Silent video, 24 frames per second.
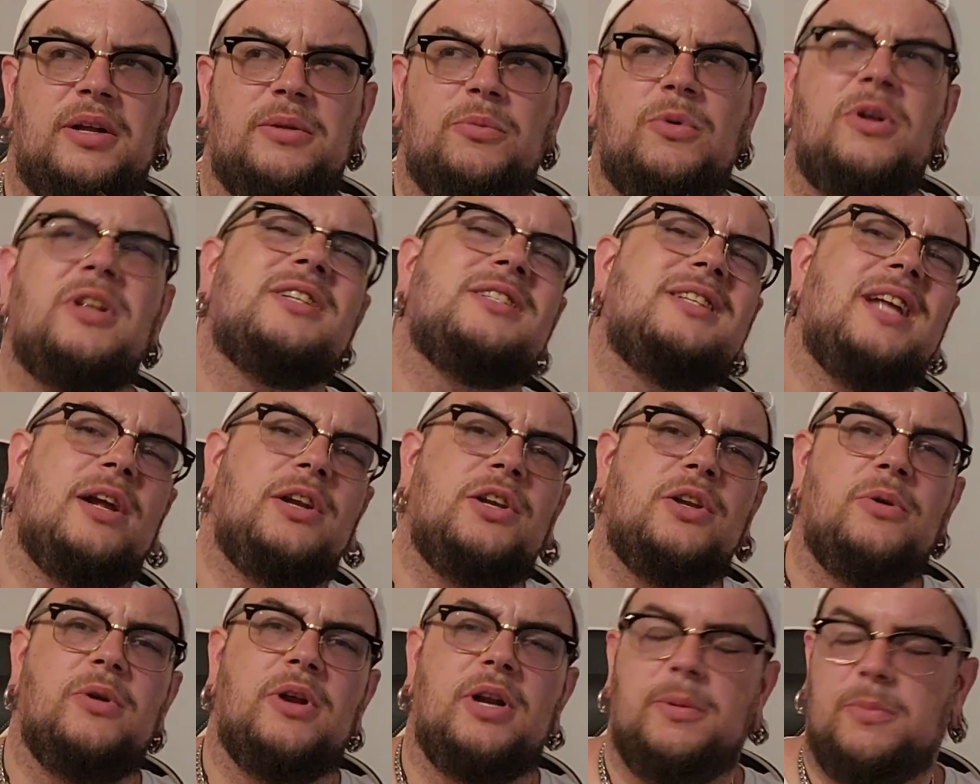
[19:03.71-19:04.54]
Well, it's
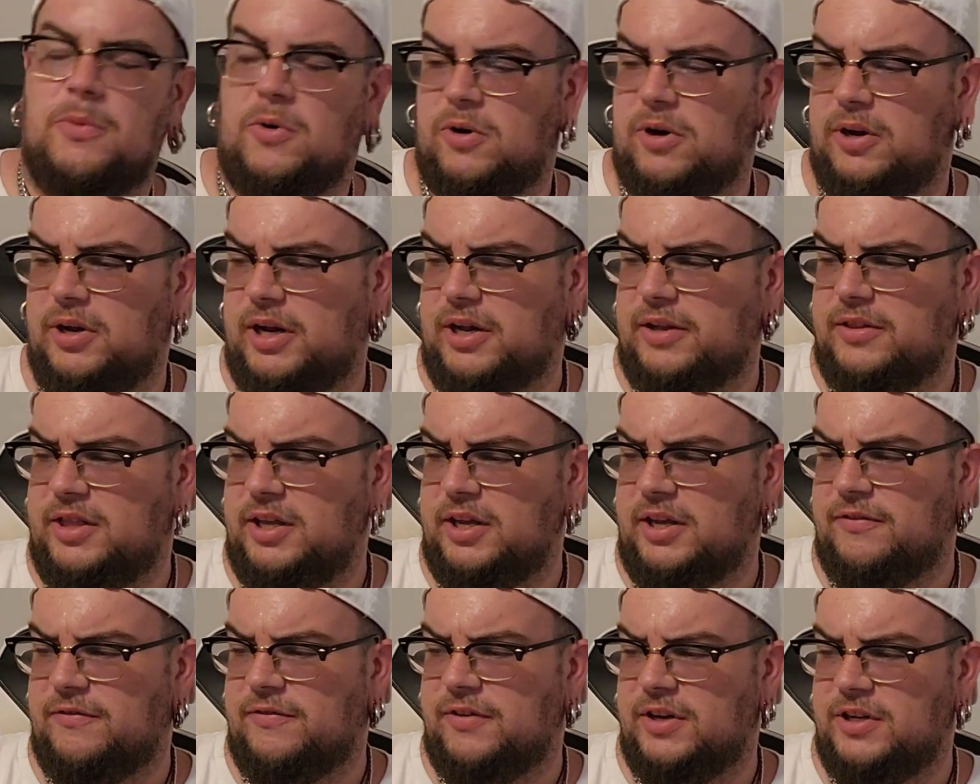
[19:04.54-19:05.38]
not new anymore. I
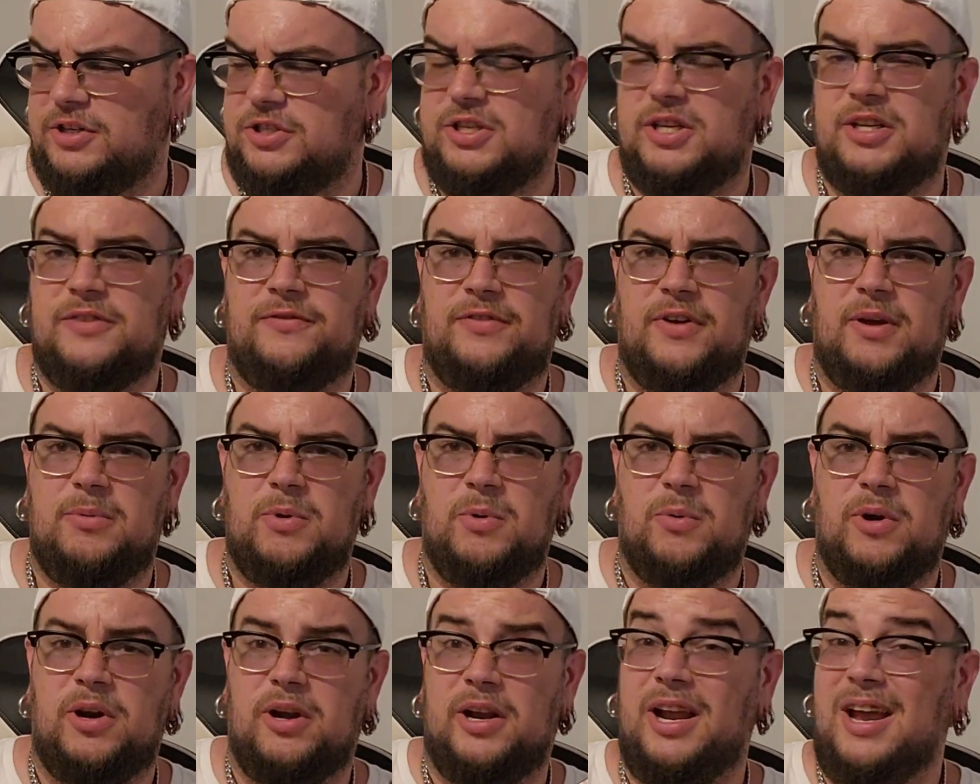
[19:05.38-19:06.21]
think it finished in
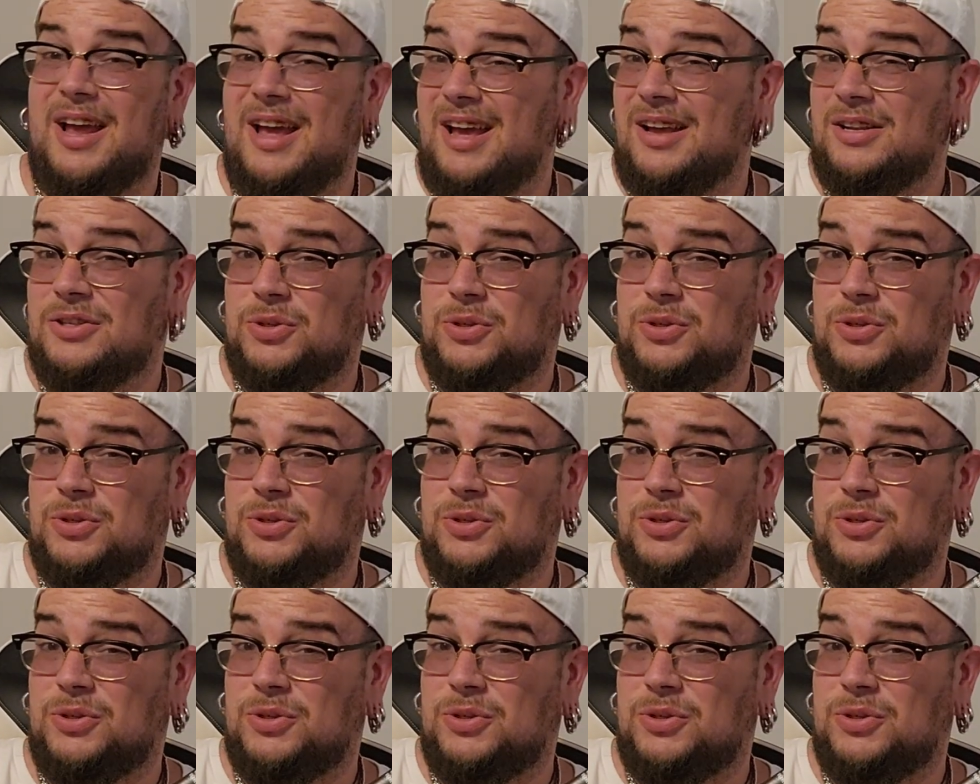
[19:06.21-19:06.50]
February.